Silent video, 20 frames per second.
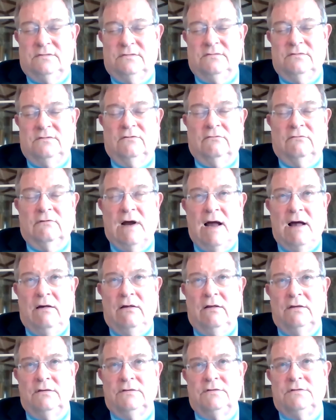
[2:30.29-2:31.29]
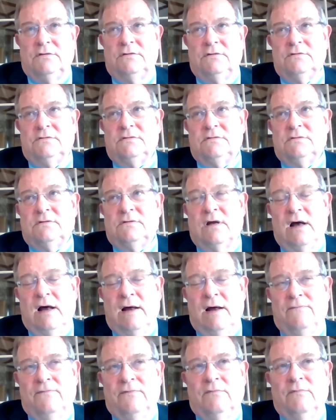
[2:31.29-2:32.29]
neurologists,
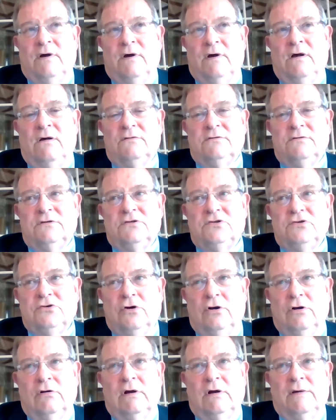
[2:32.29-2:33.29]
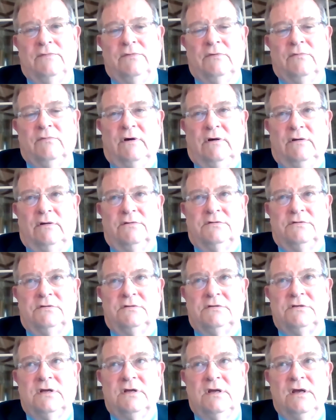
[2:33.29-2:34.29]
ophthalmologists,
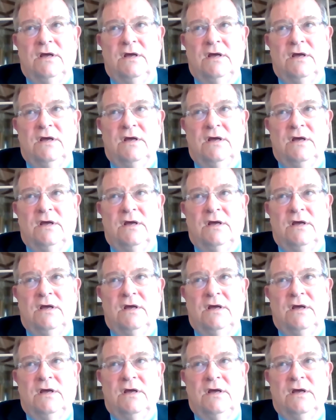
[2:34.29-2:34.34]
neuro-ophthalmologists,